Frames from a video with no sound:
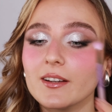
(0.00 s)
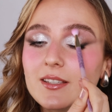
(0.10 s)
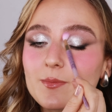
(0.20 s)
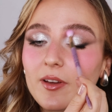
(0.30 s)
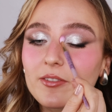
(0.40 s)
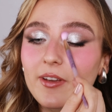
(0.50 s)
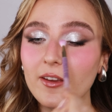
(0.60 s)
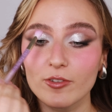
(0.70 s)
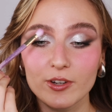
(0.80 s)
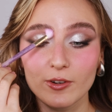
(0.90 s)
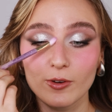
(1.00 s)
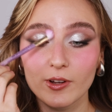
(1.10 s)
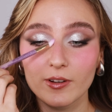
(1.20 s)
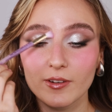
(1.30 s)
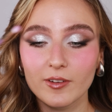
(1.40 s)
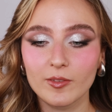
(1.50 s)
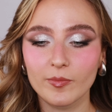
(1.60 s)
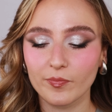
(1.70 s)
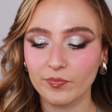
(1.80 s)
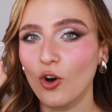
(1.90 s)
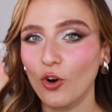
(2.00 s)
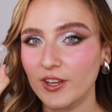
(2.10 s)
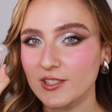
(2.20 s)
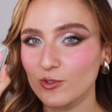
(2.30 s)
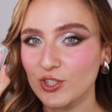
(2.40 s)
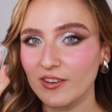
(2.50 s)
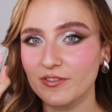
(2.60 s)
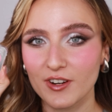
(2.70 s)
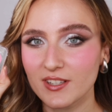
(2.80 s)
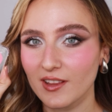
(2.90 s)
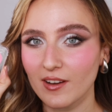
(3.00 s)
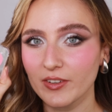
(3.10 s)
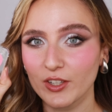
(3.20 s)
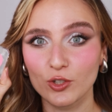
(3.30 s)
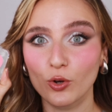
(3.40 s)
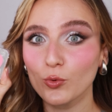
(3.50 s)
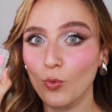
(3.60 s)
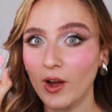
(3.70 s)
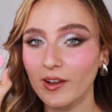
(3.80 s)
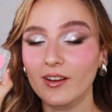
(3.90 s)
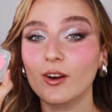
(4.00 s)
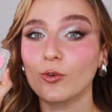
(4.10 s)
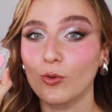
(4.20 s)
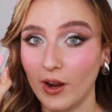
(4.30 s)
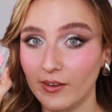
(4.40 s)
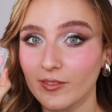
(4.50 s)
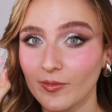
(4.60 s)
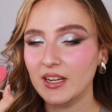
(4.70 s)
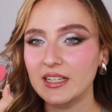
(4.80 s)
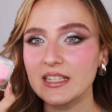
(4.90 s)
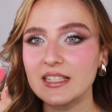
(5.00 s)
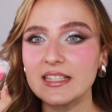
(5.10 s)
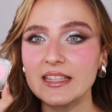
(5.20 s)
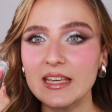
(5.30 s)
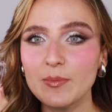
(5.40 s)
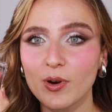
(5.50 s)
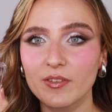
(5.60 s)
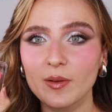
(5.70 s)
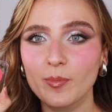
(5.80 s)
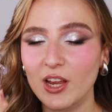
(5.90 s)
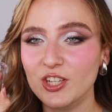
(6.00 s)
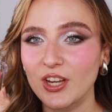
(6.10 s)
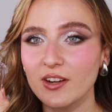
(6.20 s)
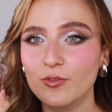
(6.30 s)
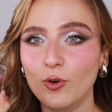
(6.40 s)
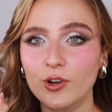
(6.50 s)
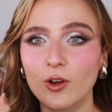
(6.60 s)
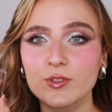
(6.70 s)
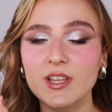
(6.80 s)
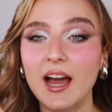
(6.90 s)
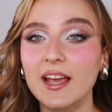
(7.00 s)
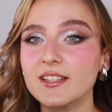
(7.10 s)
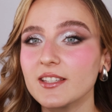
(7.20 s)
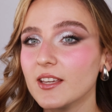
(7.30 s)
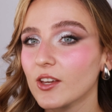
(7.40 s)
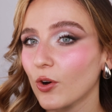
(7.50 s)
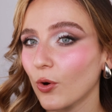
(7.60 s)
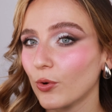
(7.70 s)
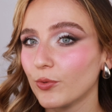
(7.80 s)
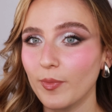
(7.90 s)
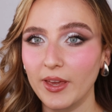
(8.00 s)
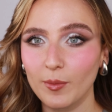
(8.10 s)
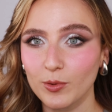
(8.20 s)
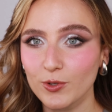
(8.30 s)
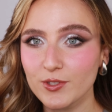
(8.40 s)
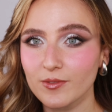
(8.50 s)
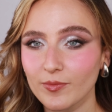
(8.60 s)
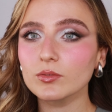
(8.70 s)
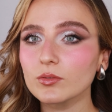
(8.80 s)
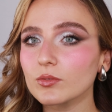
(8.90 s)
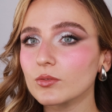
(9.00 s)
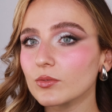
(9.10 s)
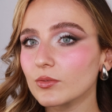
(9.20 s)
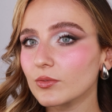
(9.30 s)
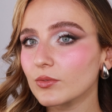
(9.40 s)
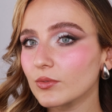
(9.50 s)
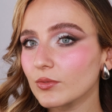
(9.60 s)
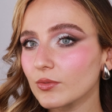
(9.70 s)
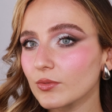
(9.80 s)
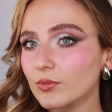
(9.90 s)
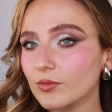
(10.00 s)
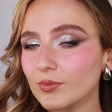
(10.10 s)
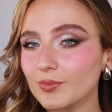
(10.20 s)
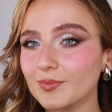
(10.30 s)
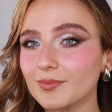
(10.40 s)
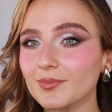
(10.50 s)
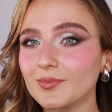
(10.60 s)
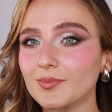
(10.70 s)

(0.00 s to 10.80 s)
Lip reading: is my favorite look. Okay, so shade First Love, Don't Walk, Run. This is the perfect blush shade for those icy cold makeup looks. Now let's take a peek at the difference that your blush